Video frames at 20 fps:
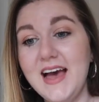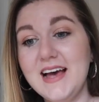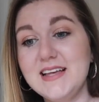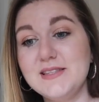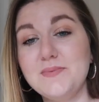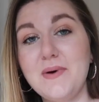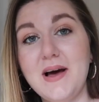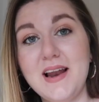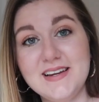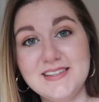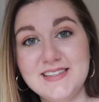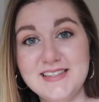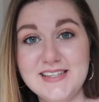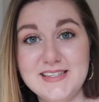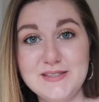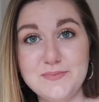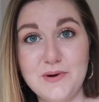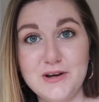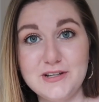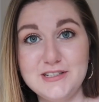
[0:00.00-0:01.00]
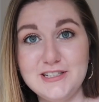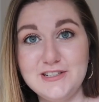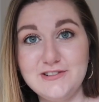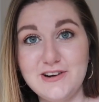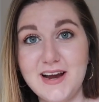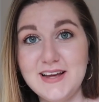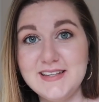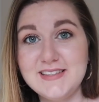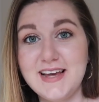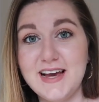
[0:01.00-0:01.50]
as well as the spotty
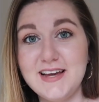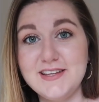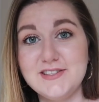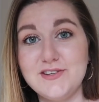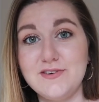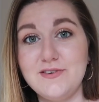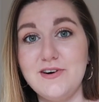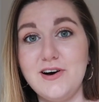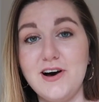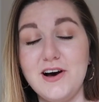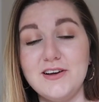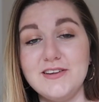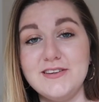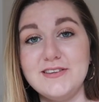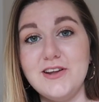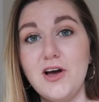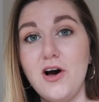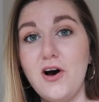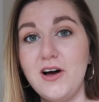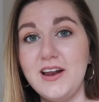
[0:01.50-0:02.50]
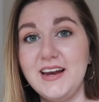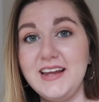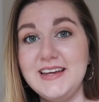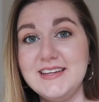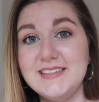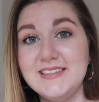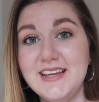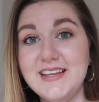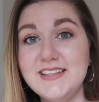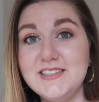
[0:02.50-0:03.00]
dress that I saw on
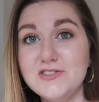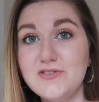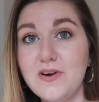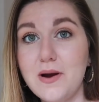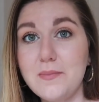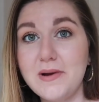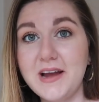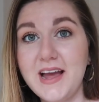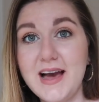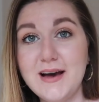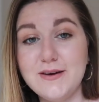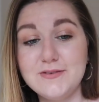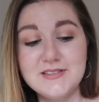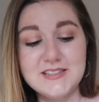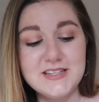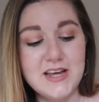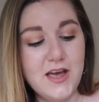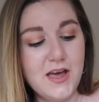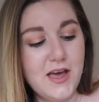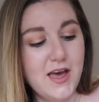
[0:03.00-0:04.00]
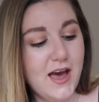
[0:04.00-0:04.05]
Holly's Instagram account.